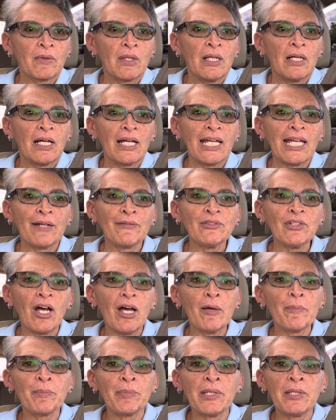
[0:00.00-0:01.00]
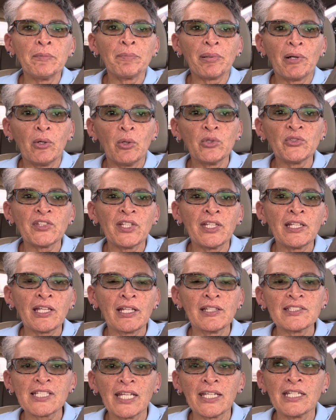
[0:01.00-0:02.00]
I have not been posting
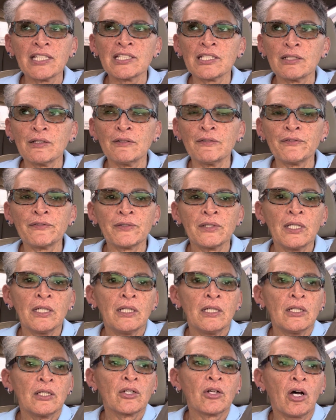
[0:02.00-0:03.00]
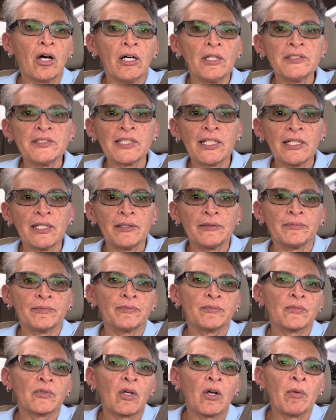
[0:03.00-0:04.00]
consecutive content
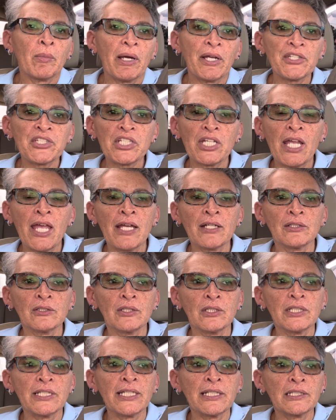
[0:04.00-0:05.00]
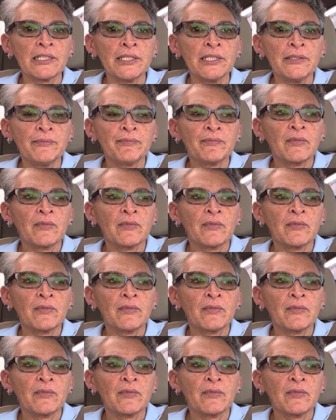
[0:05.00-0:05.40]
on my channel lately